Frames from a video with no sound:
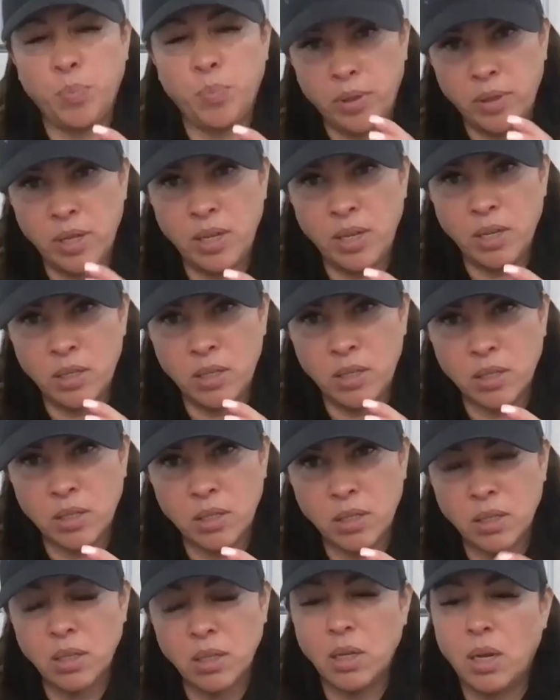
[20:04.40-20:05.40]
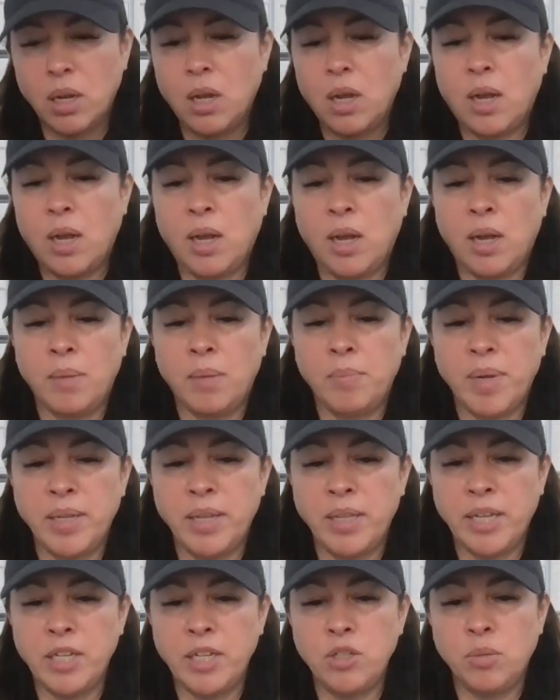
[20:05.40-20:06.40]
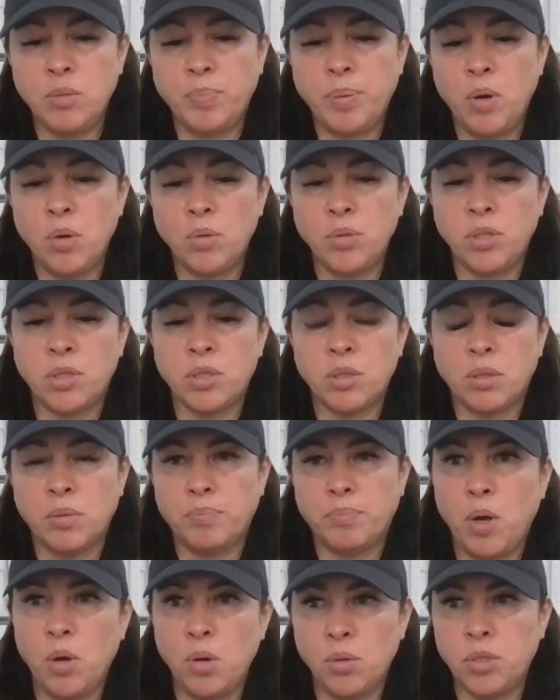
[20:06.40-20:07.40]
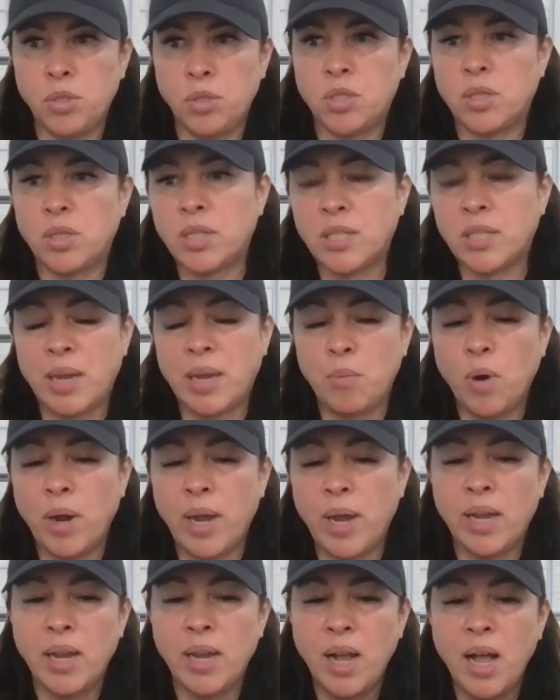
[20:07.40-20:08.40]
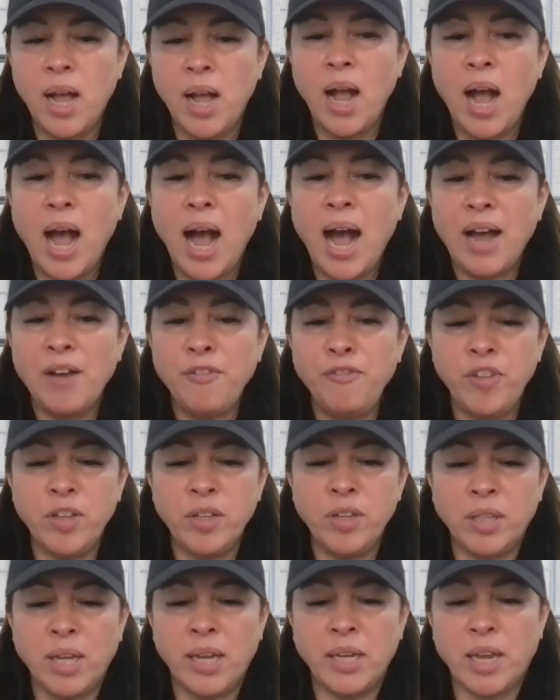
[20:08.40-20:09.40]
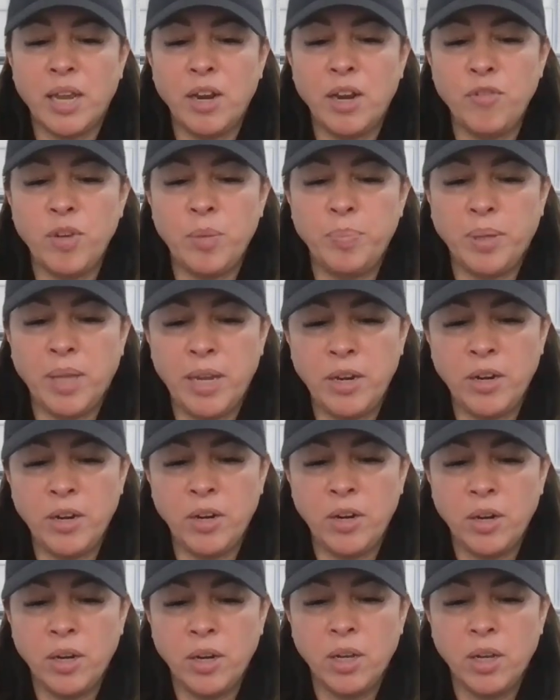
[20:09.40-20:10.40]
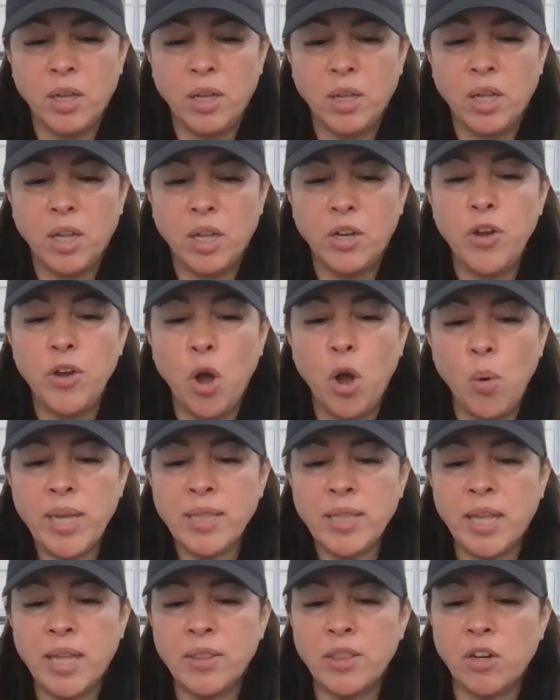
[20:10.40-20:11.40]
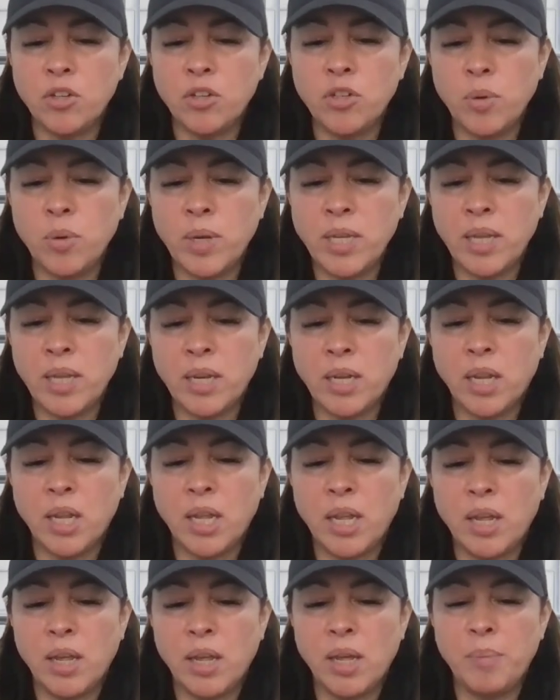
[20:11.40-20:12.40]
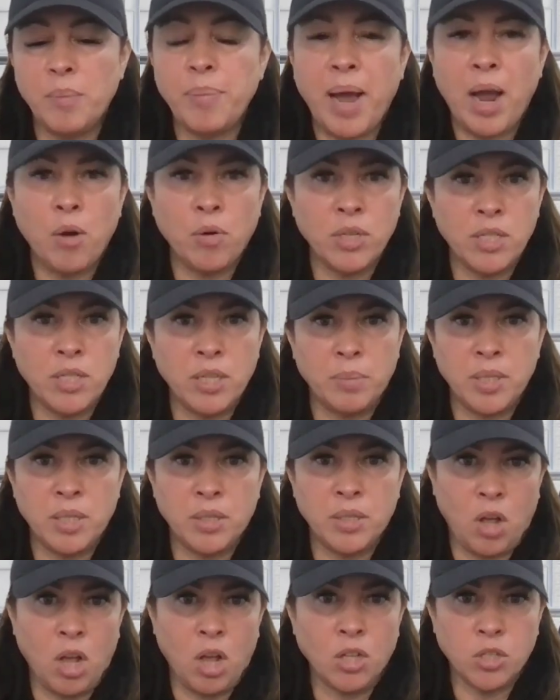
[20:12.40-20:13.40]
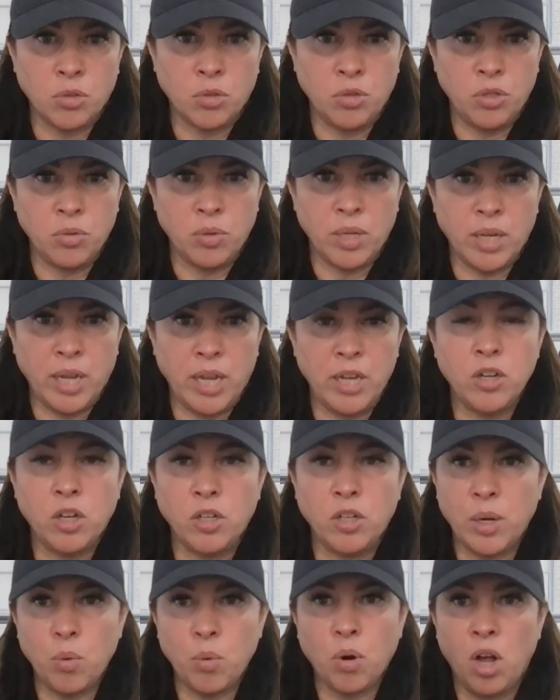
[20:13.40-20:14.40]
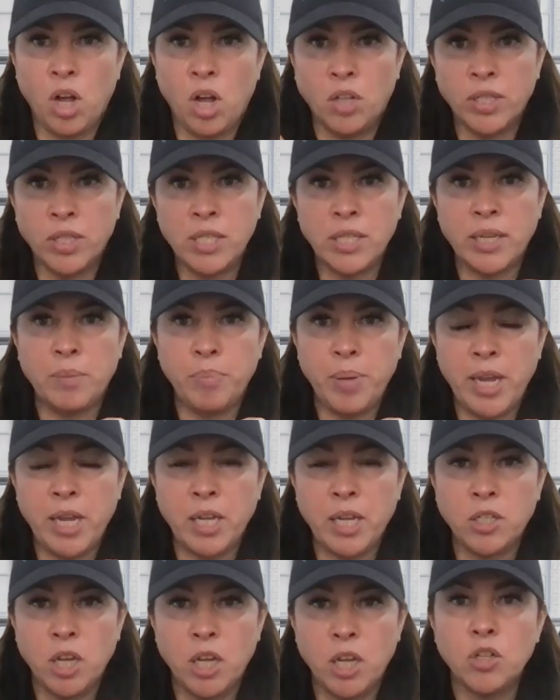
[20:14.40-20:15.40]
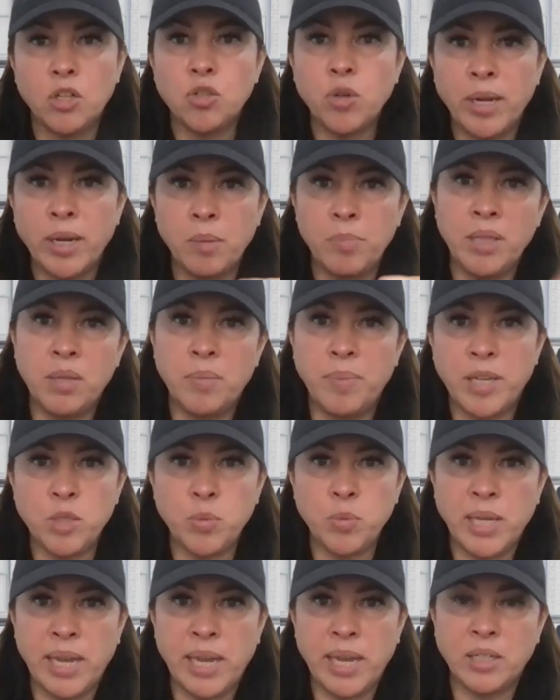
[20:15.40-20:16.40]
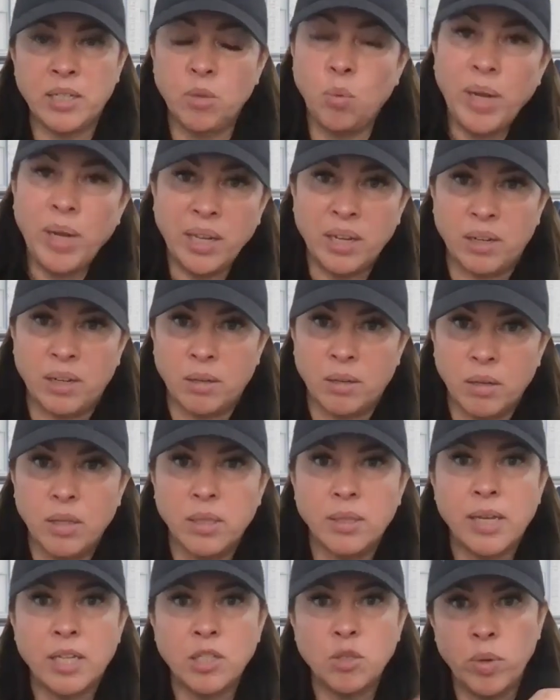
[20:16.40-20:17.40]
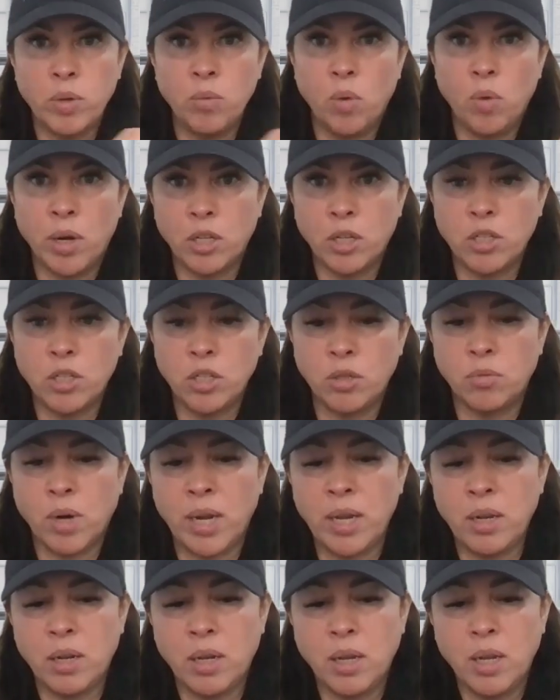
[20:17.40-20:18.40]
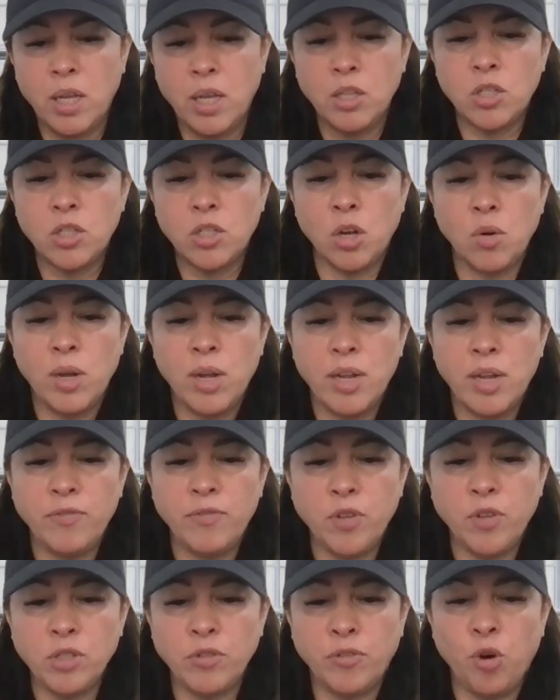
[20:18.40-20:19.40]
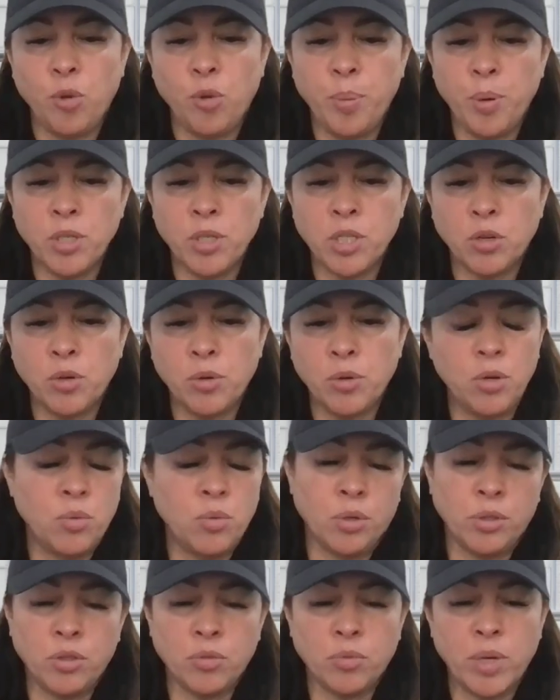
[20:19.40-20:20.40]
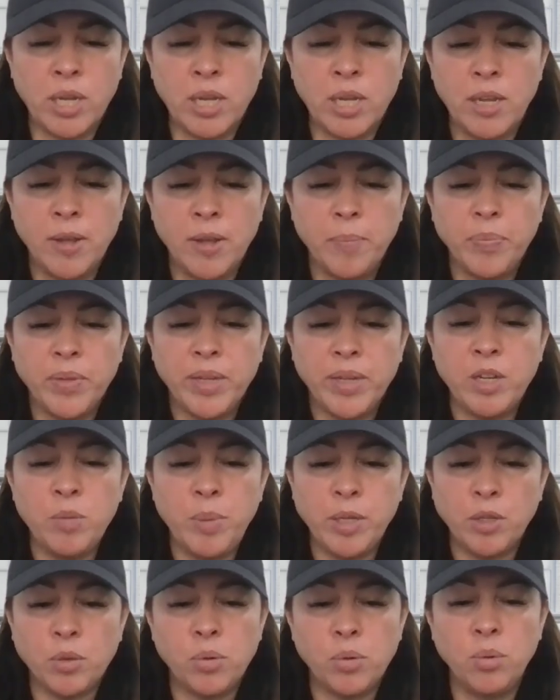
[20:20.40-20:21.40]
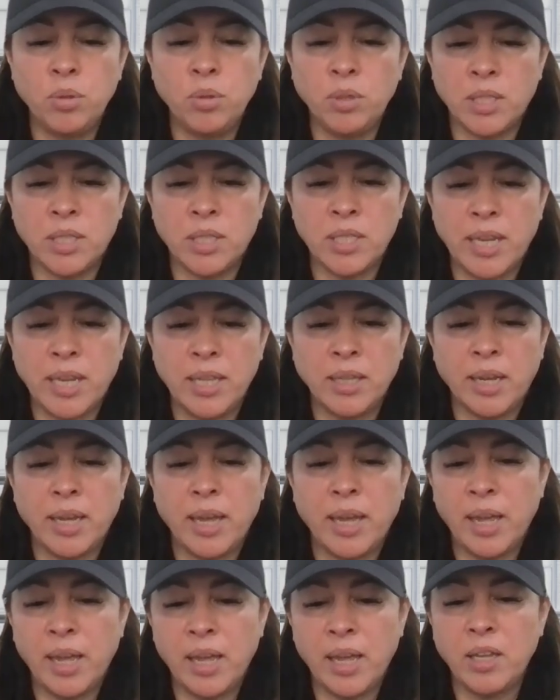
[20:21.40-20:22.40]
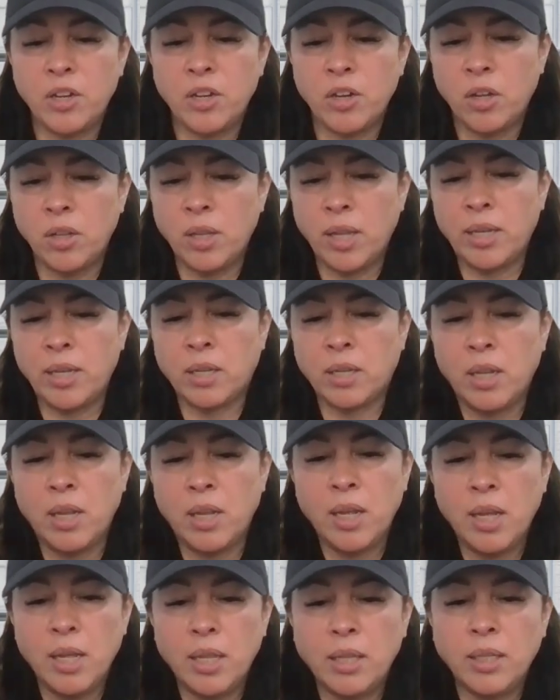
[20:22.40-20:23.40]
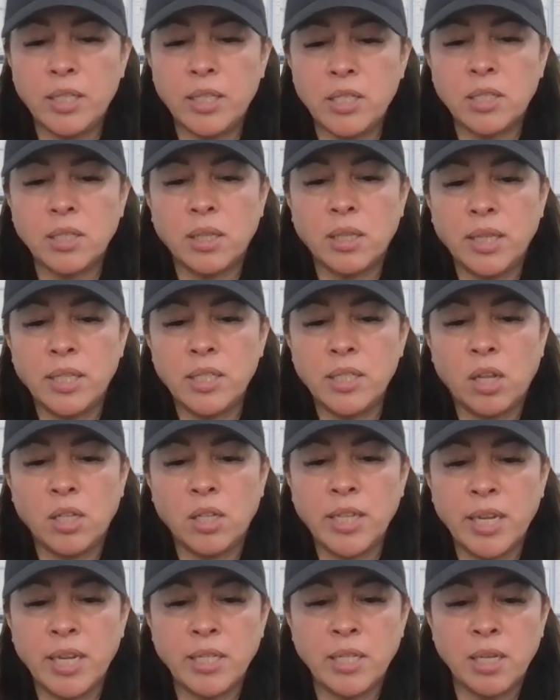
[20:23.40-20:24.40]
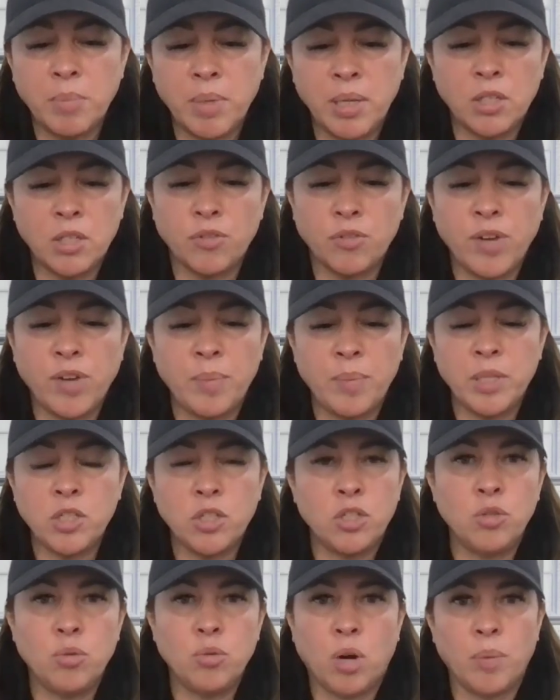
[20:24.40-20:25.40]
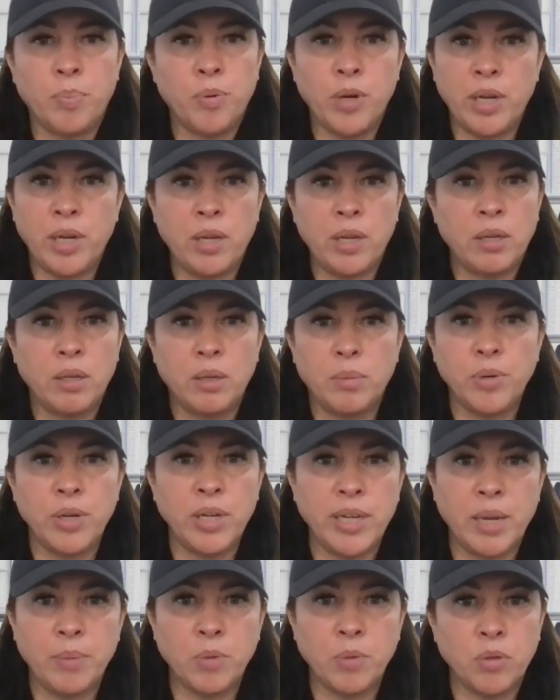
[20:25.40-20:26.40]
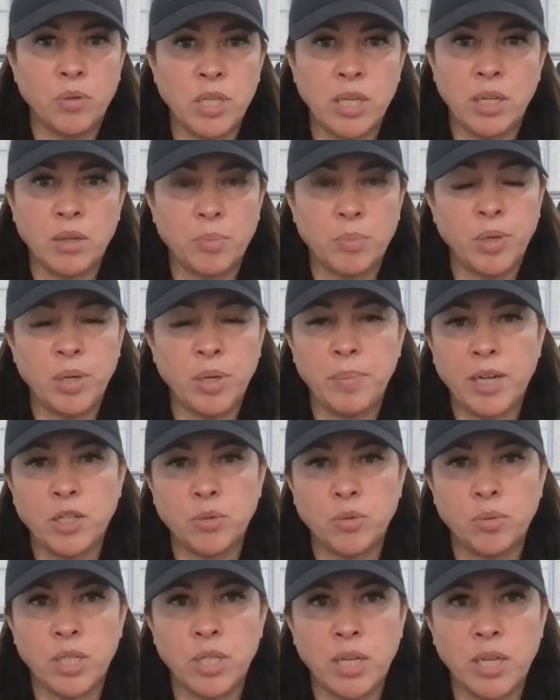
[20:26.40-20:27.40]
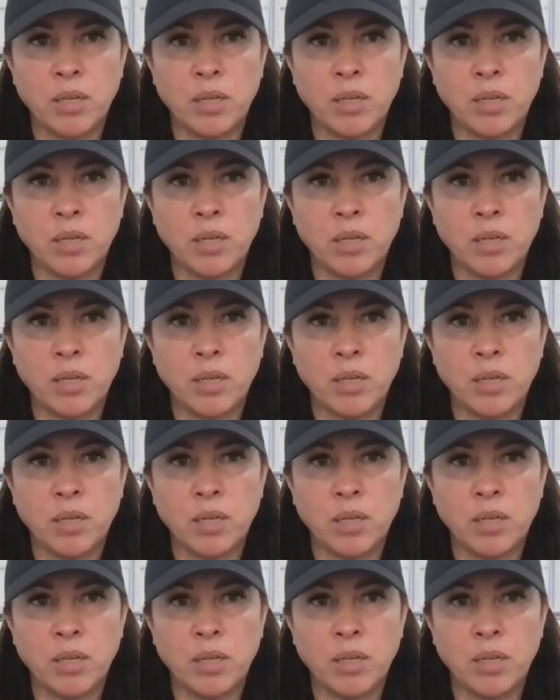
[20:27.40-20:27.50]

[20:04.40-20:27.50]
with things. And then they do a post the same way. I feel like every player, knowing that they're doing it, empowers them to also do it and know that we're all on the same page, trying to be the best we can to win. That's what we need to do, right? So if there's a 4-person crew or 3, it'd be cool to say like, hey, like let's all take 10 minutes or 5 minutes to do our pre-game routine or pre-match routine.